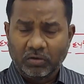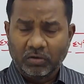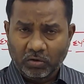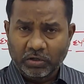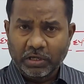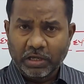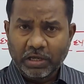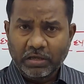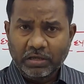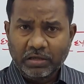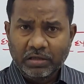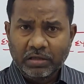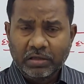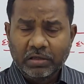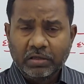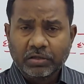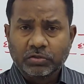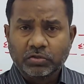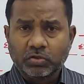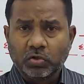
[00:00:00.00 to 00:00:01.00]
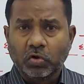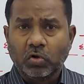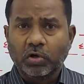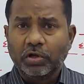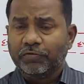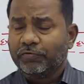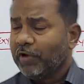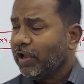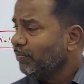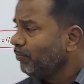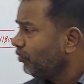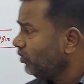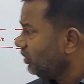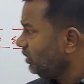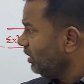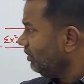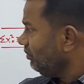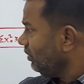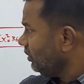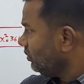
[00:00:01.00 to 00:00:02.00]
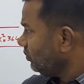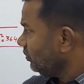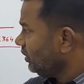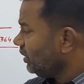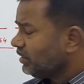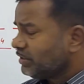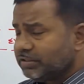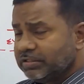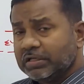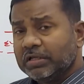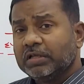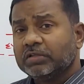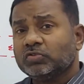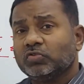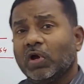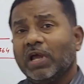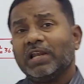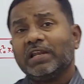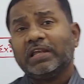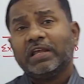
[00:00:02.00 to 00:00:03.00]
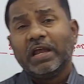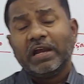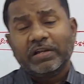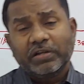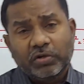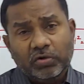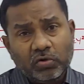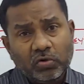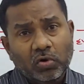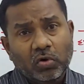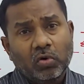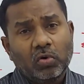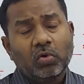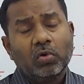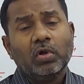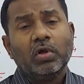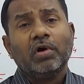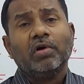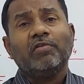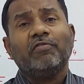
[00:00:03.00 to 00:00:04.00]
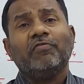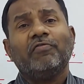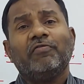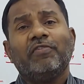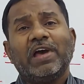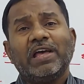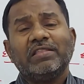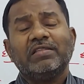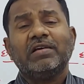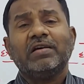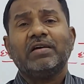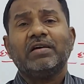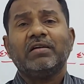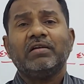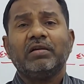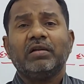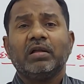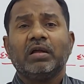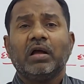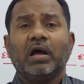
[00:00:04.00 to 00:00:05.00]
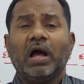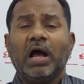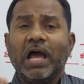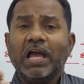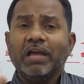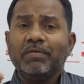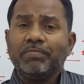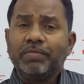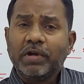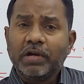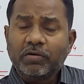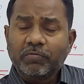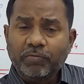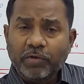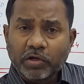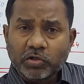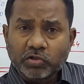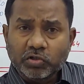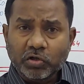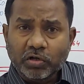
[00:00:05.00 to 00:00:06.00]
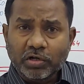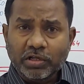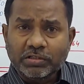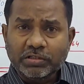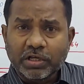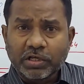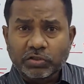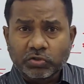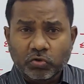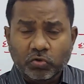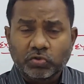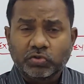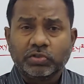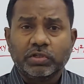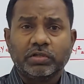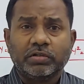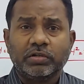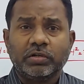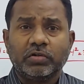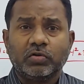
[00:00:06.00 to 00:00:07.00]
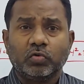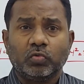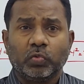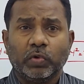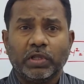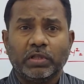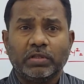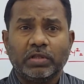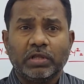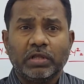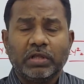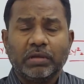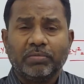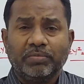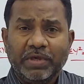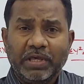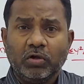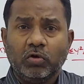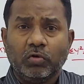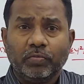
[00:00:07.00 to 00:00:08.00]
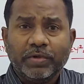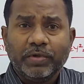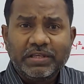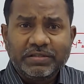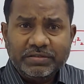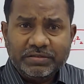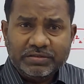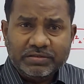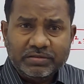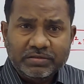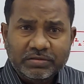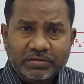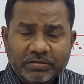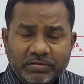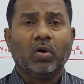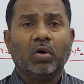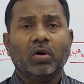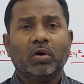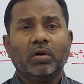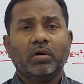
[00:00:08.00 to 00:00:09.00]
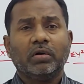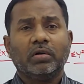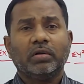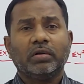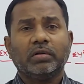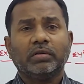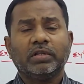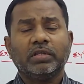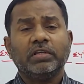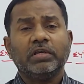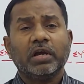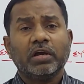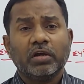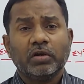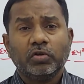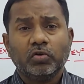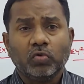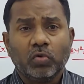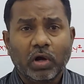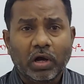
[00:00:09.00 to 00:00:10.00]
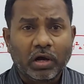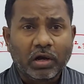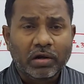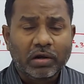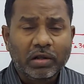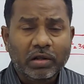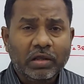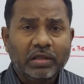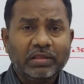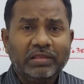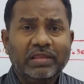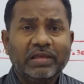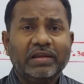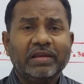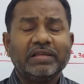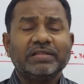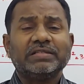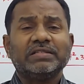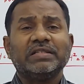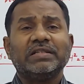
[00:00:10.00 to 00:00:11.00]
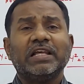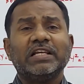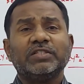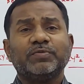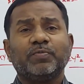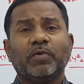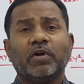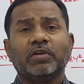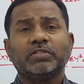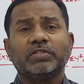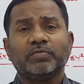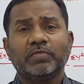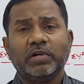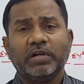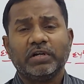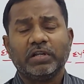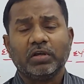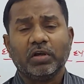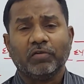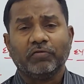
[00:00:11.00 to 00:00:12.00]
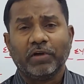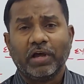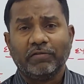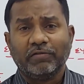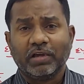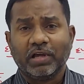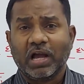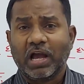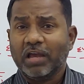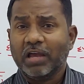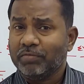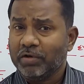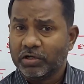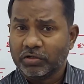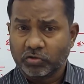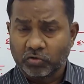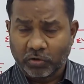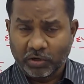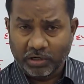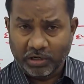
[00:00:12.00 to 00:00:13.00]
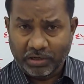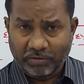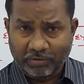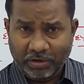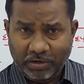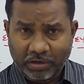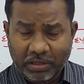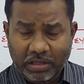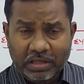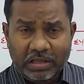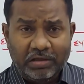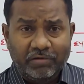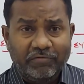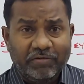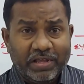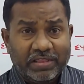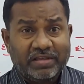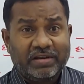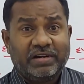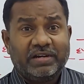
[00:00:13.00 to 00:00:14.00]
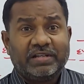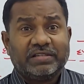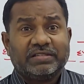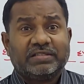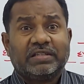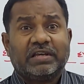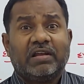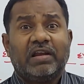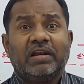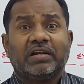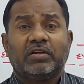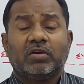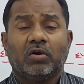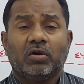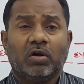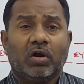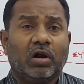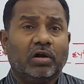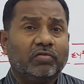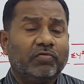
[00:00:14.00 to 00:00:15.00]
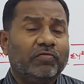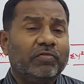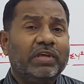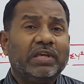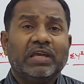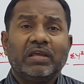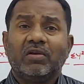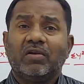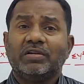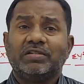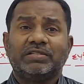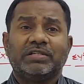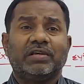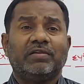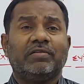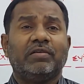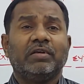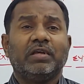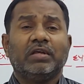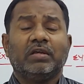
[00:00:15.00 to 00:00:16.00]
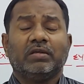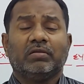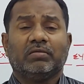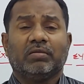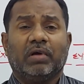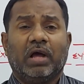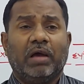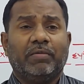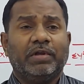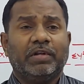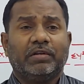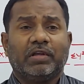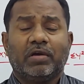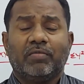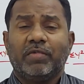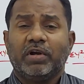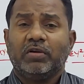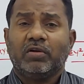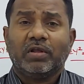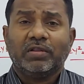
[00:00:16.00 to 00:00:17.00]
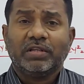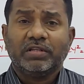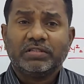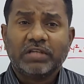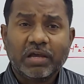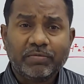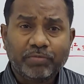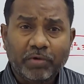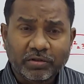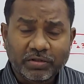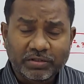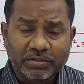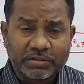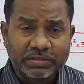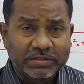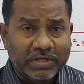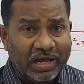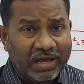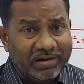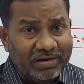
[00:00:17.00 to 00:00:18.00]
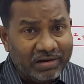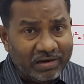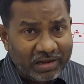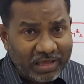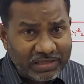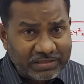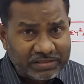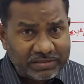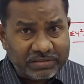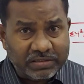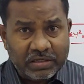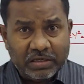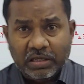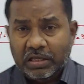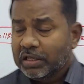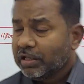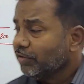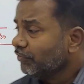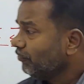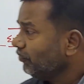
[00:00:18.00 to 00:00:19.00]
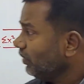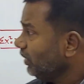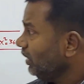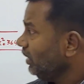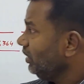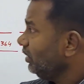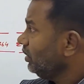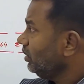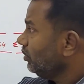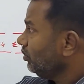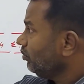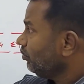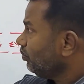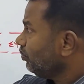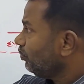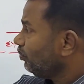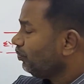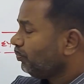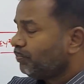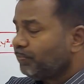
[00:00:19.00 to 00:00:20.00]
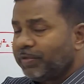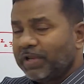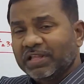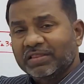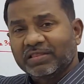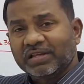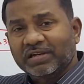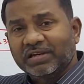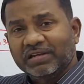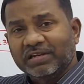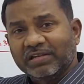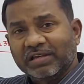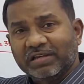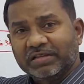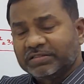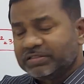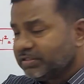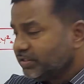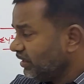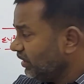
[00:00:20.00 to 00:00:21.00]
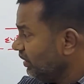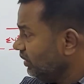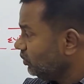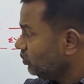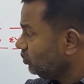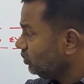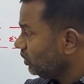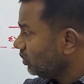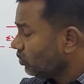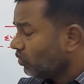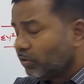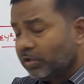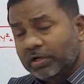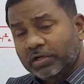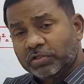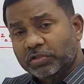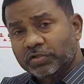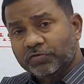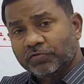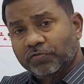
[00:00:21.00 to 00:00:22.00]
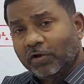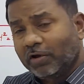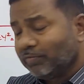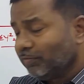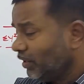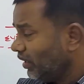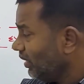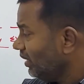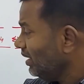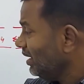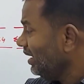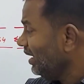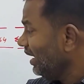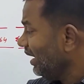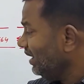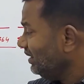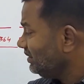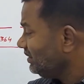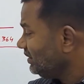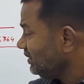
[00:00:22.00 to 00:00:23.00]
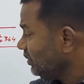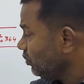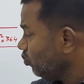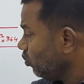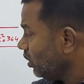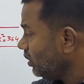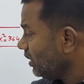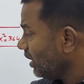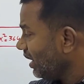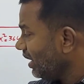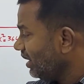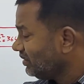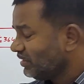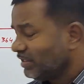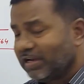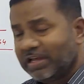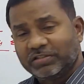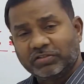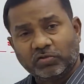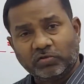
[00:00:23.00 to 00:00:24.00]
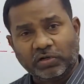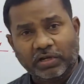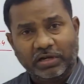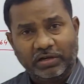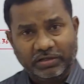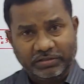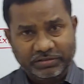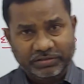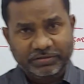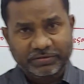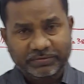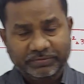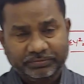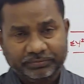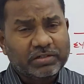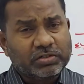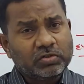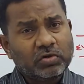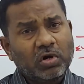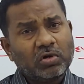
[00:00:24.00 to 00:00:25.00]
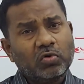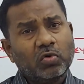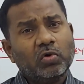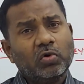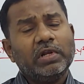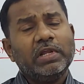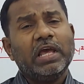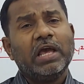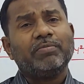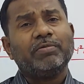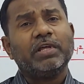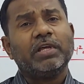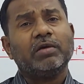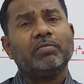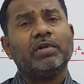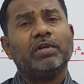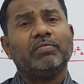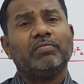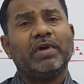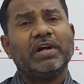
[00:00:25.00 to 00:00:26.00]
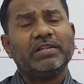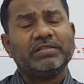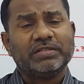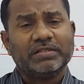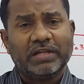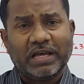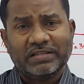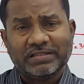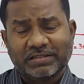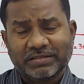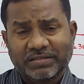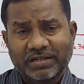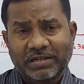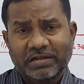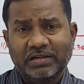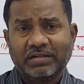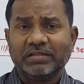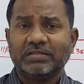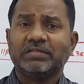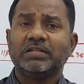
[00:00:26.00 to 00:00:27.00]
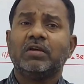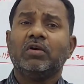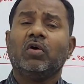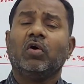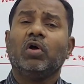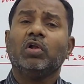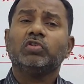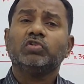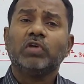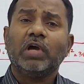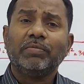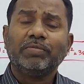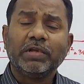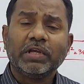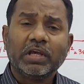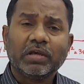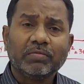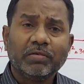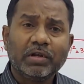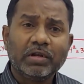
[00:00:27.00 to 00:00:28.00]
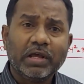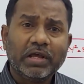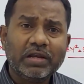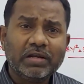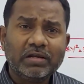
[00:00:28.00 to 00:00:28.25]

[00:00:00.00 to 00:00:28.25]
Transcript: Okay, so if I put them into this, so I'll get to know whether high blood pressure is associated with being obese, or the younger you are, there is less possibility of having high blood sugar level. Whether it is correct or not, we cannot say, I mean, comment on this hypothesis unless we plug the details into the correlation formula and see what the answer has to tell us. It's not only applicable in medicine. As I said, it is also applicable